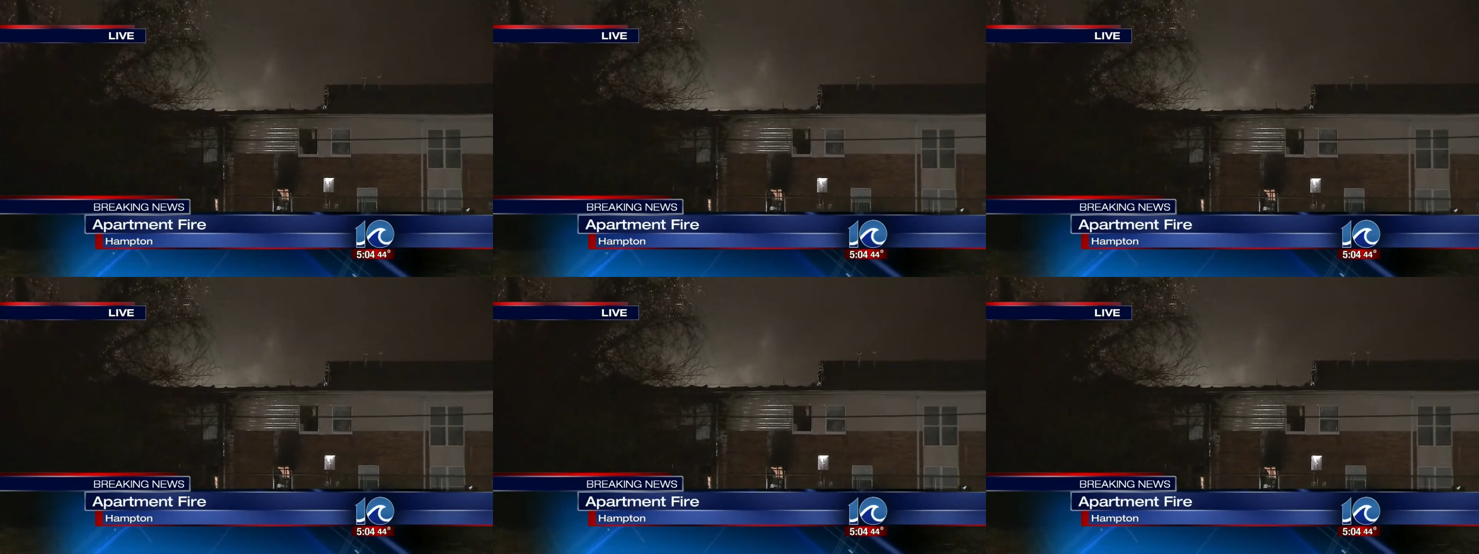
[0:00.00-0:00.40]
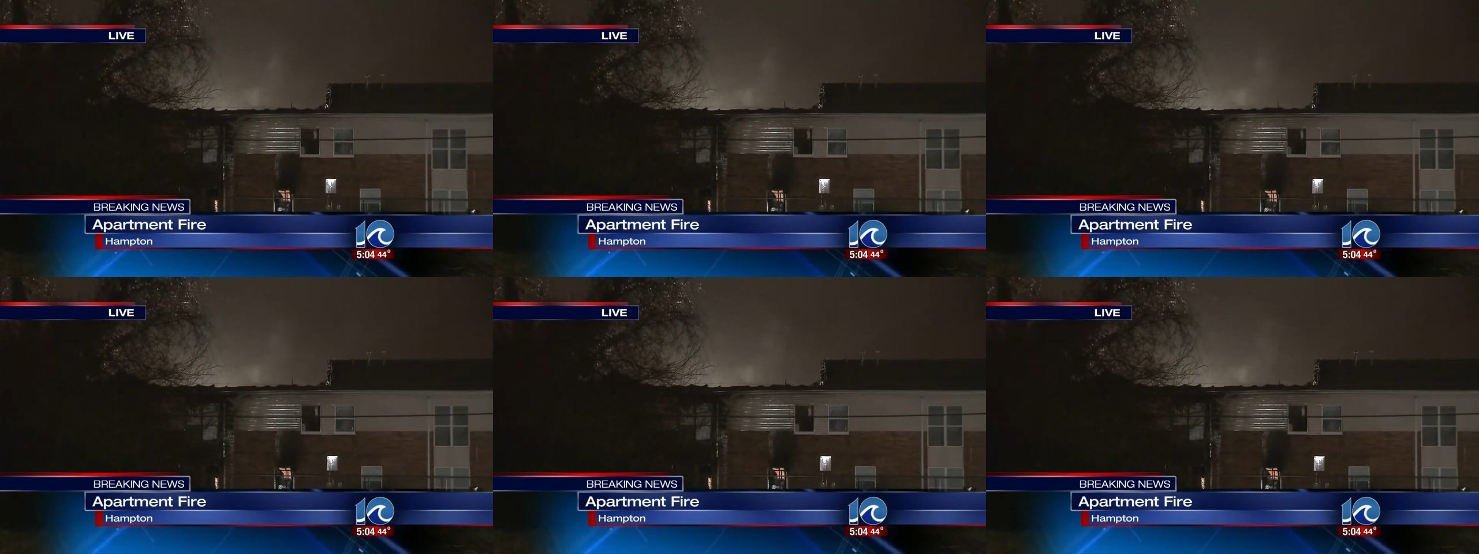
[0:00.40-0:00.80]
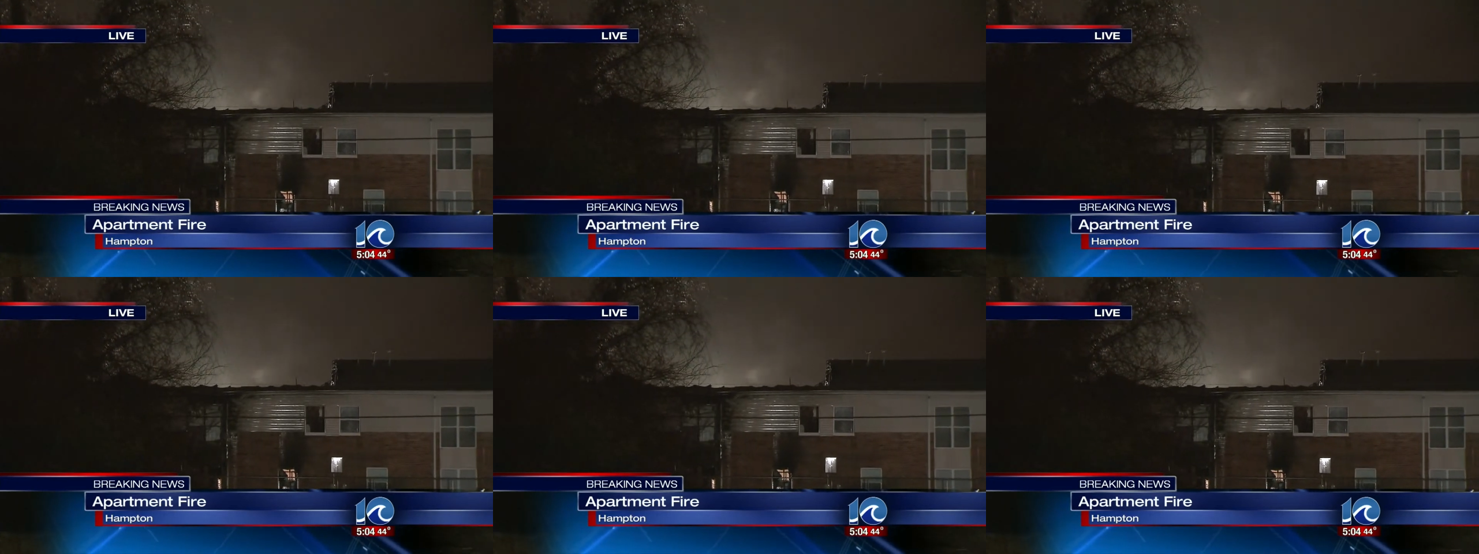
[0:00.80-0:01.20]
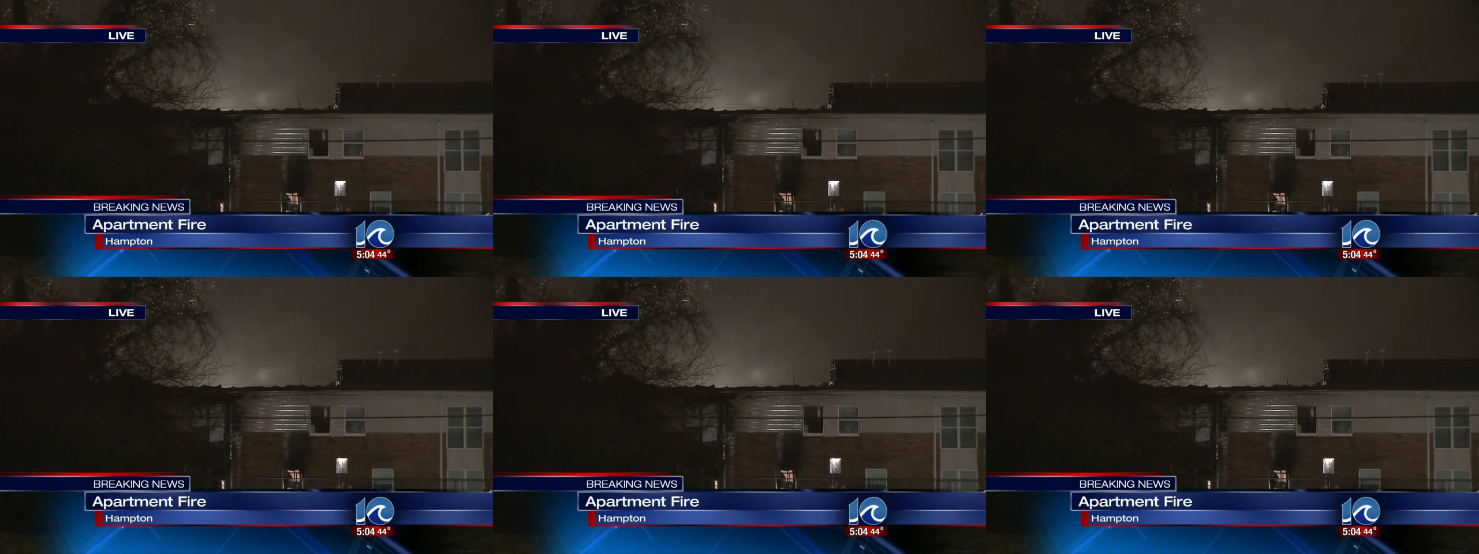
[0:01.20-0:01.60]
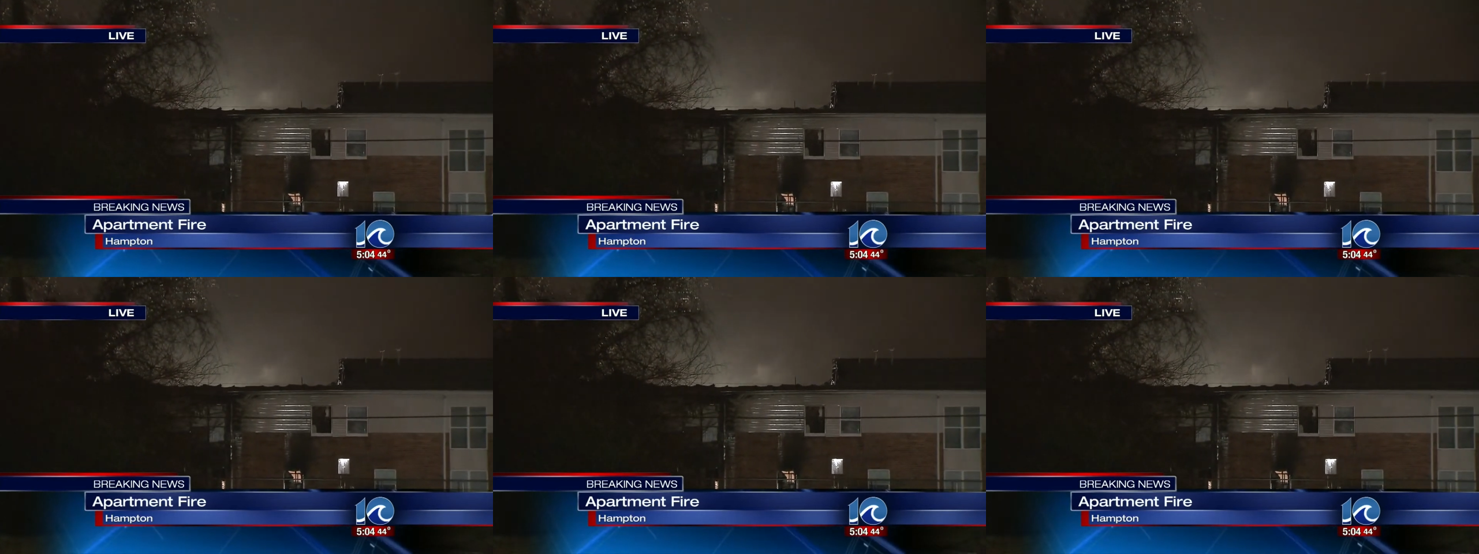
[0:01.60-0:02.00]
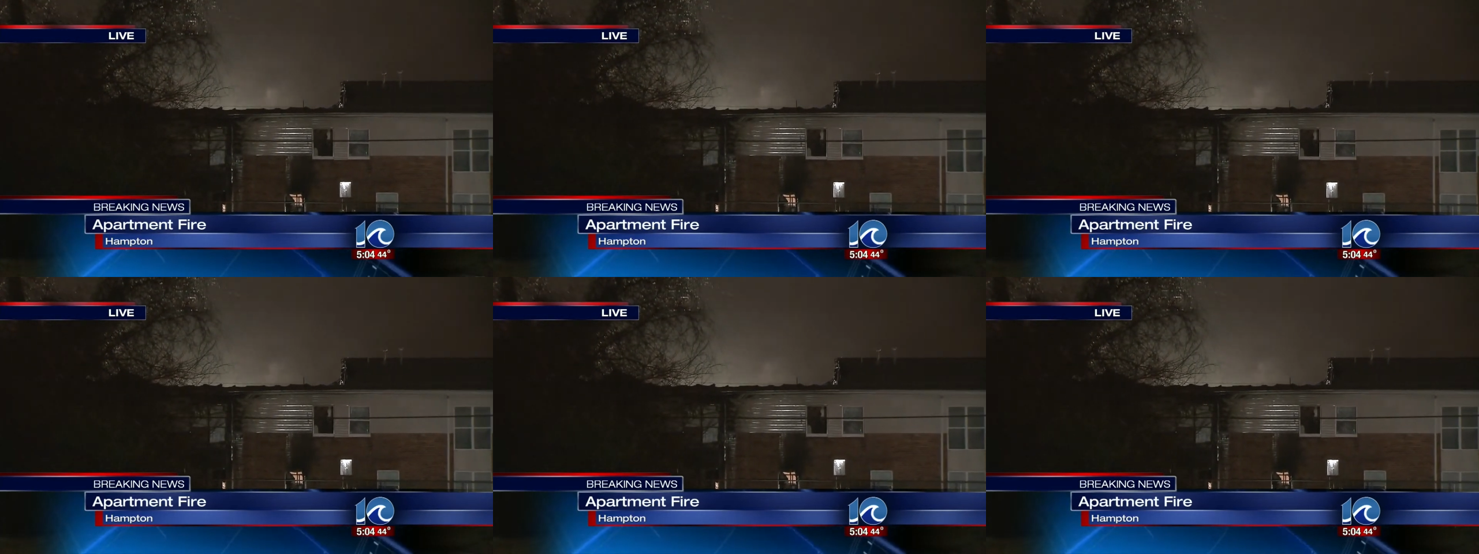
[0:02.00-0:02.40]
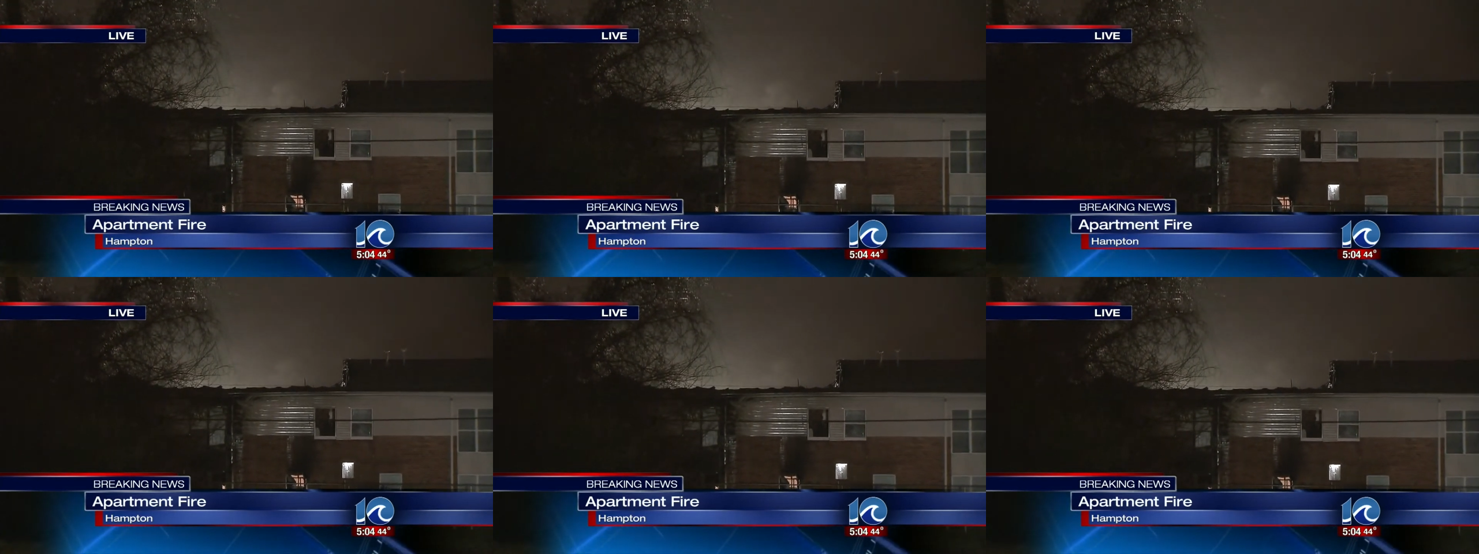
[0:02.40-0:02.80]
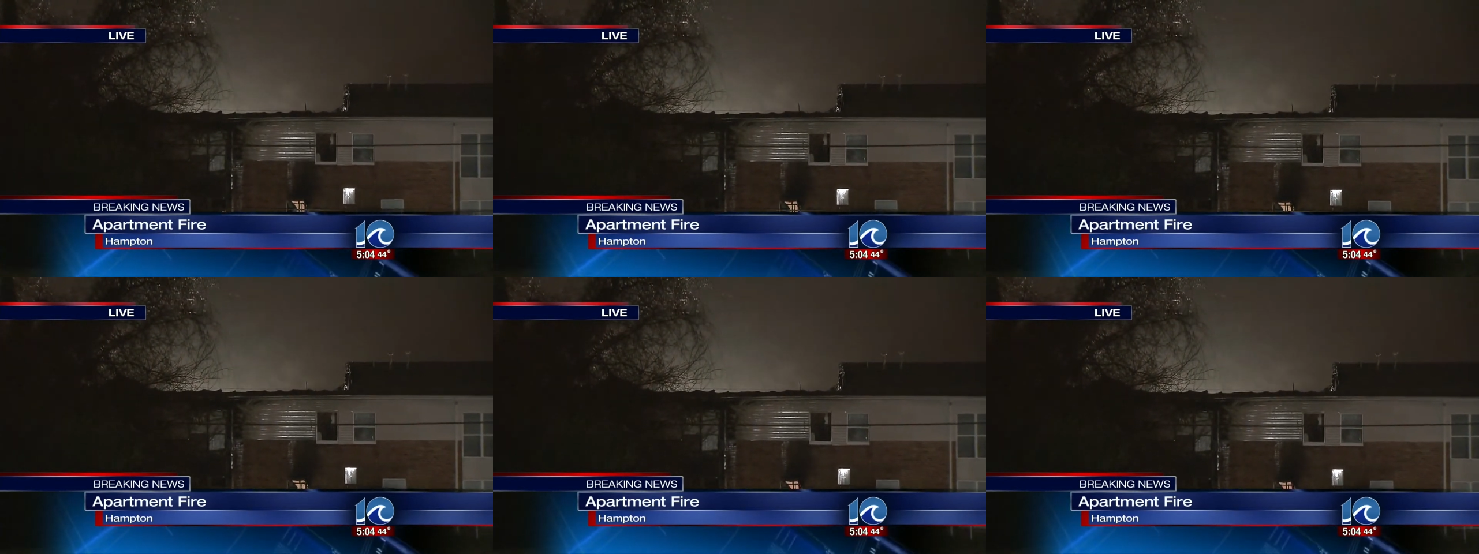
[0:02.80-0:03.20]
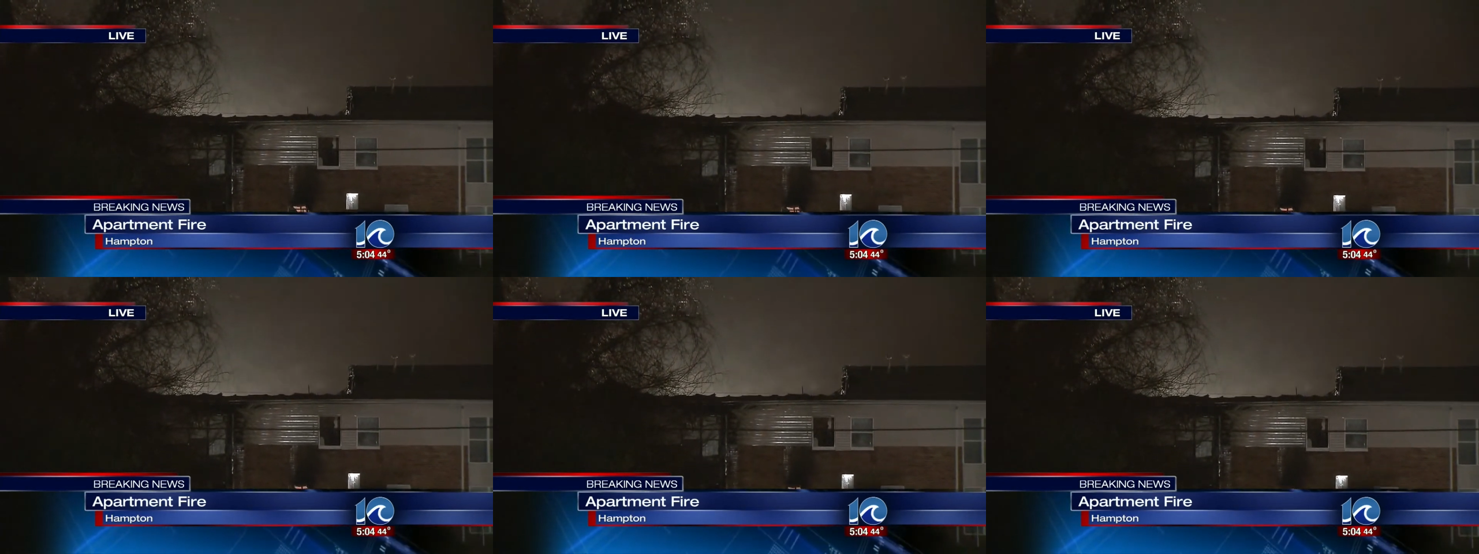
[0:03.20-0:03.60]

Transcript: Nobody's mouth can be seen.